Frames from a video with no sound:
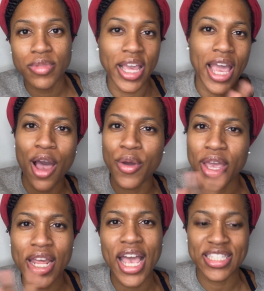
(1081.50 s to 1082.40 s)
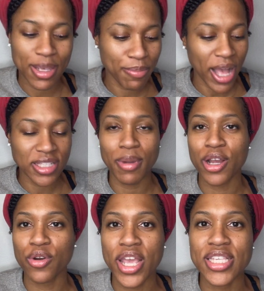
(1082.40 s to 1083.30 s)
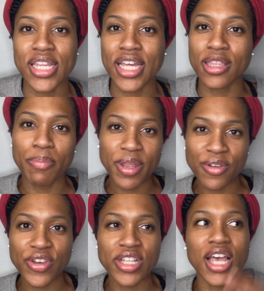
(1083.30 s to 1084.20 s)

like how henna has impacted my grays and like the benefits